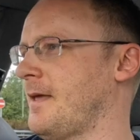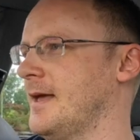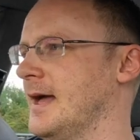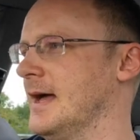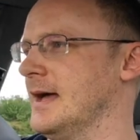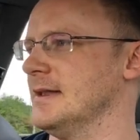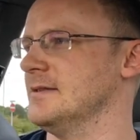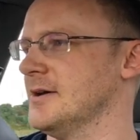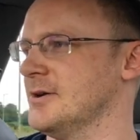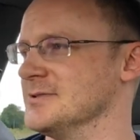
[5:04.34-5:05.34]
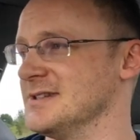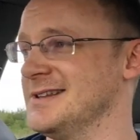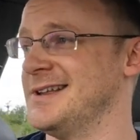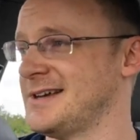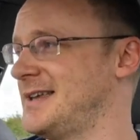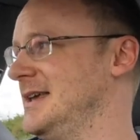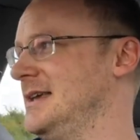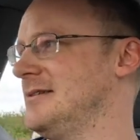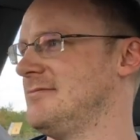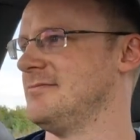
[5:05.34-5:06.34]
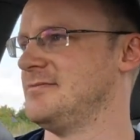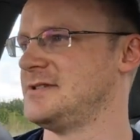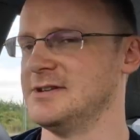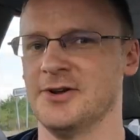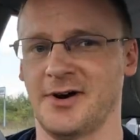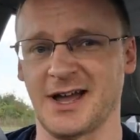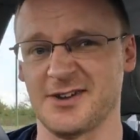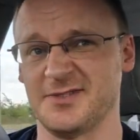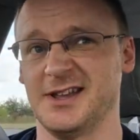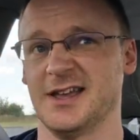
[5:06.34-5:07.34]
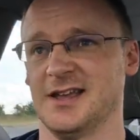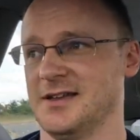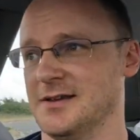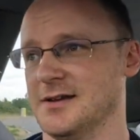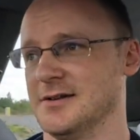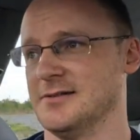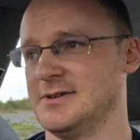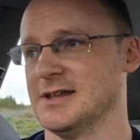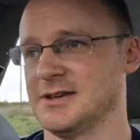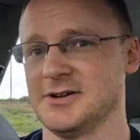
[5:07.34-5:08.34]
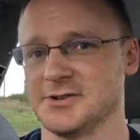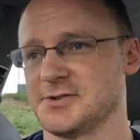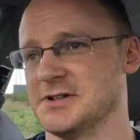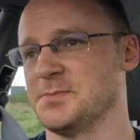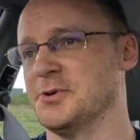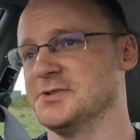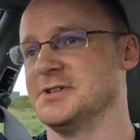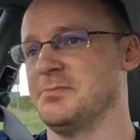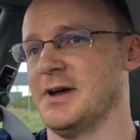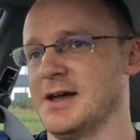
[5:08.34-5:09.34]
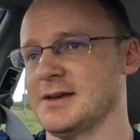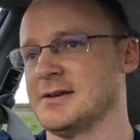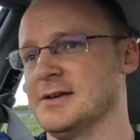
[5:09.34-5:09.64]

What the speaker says: and I was lucky to not have to get the car transported back.